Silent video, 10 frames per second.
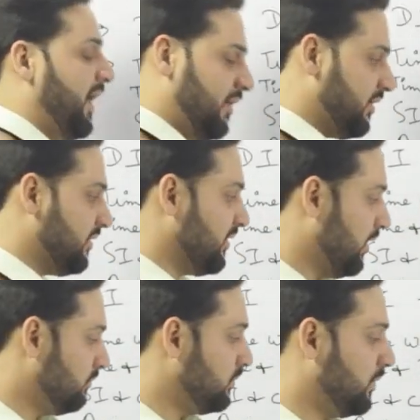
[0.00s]
mains
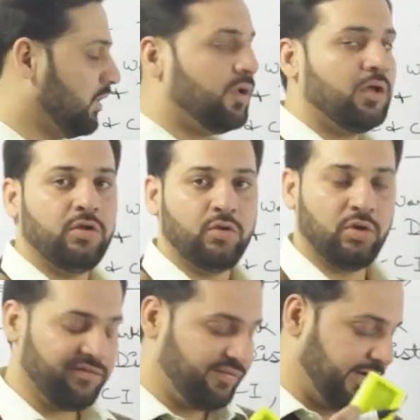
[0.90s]
exam, you
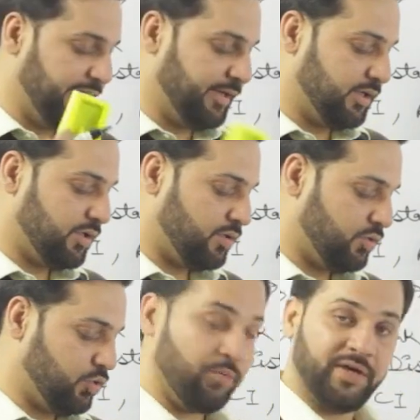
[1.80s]
will find
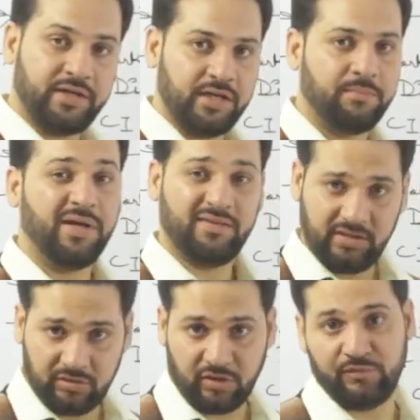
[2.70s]
geometry,
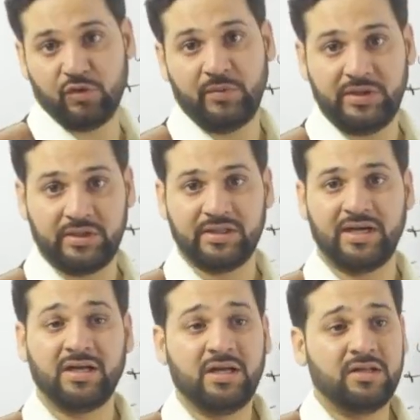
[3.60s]
basics of geometry,
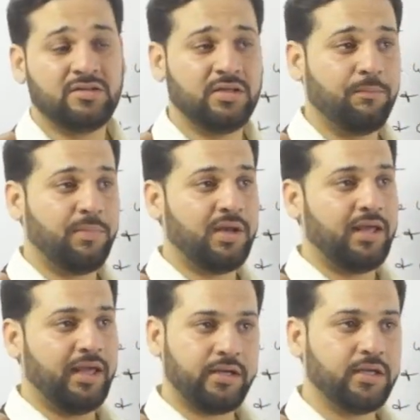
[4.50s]
that
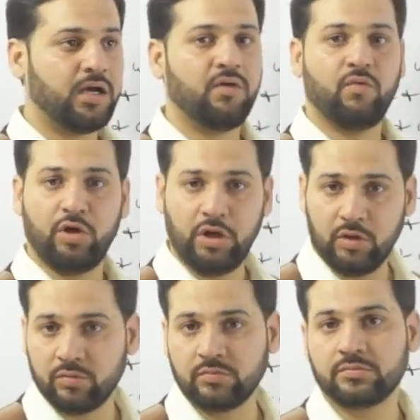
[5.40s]
simple area,
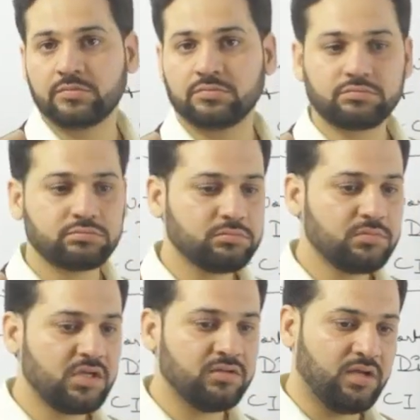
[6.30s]
volume,
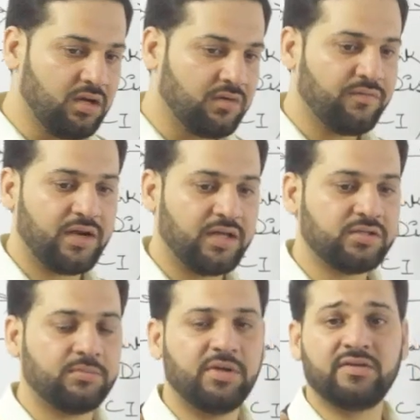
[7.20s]

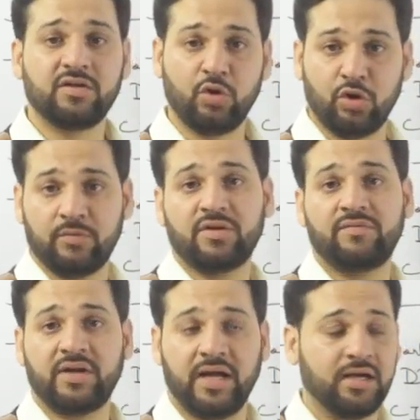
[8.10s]
circumference, the basic theorems
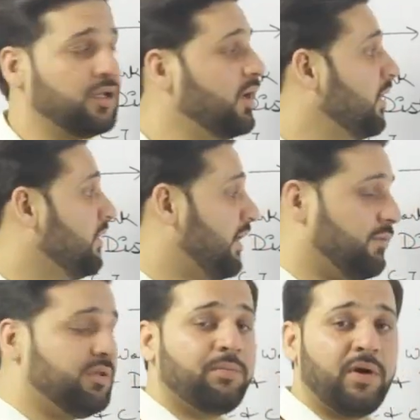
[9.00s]
of triangle. That
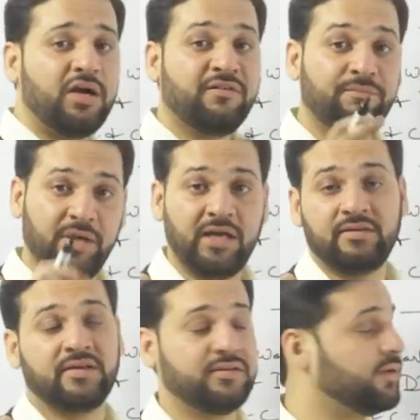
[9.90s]
will be the part of
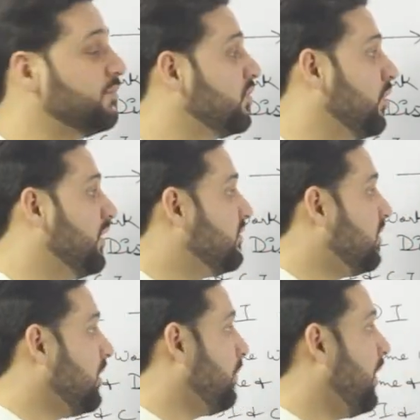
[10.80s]
mains exam. So it is
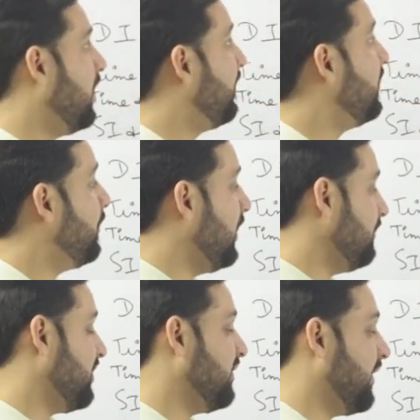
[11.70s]
not a part of the
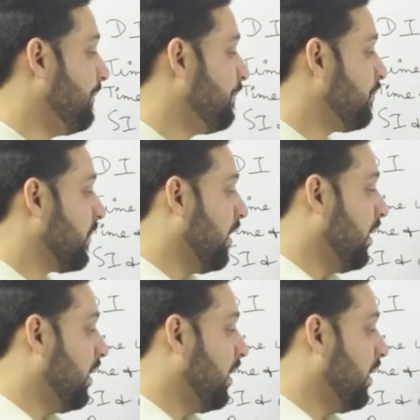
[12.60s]
prelims exam.